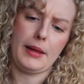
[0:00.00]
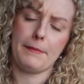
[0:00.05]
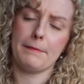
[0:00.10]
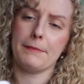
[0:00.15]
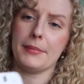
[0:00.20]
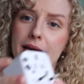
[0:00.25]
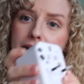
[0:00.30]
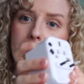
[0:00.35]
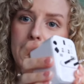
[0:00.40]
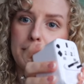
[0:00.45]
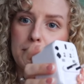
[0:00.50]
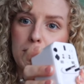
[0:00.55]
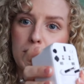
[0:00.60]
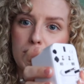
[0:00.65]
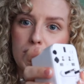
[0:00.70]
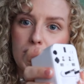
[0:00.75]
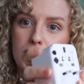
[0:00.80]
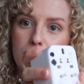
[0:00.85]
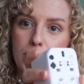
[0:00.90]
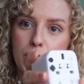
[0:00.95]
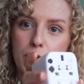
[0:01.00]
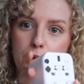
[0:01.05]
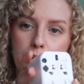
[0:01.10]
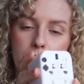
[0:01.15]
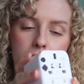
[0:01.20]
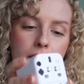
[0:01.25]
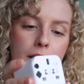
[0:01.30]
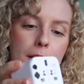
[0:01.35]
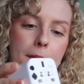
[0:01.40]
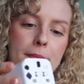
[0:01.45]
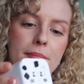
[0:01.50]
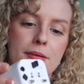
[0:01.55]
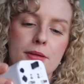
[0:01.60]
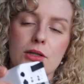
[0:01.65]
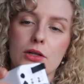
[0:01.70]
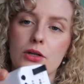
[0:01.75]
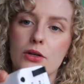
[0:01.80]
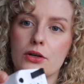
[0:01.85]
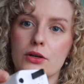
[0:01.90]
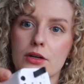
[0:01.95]
be able to
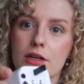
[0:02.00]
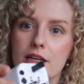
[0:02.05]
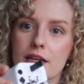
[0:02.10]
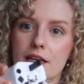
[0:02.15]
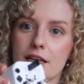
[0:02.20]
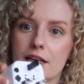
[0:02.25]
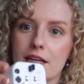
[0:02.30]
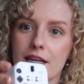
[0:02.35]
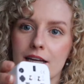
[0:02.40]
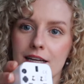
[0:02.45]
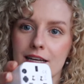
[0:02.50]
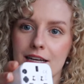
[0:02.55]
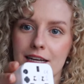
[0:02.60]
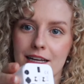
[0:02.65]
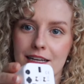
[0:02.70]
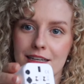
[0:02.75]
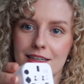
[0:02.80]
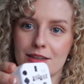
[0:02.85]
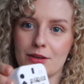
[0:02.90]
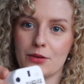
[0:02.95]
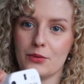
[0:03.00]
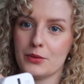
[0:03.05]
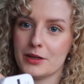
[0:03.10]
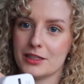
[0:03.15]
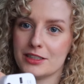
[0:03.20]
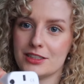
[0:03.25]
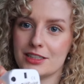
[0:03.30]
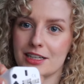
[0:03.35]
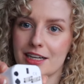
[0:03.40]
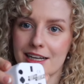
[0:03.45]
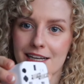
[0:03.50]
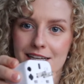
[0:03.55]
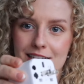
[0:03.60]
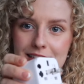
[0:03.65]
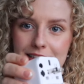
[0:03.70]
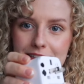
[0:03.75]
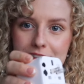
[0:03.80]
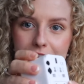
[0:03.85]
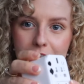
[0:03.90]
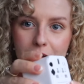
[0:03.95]
plug it in, which
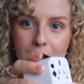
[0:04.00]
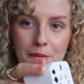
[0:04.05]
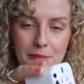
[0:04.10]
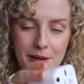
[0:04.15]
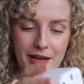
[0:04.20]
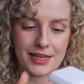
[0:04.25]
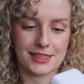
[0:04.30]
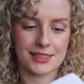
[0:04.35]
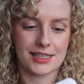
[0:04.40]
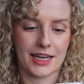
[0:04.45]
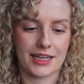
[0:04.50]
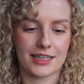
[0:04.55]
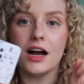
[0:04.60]
is amazing.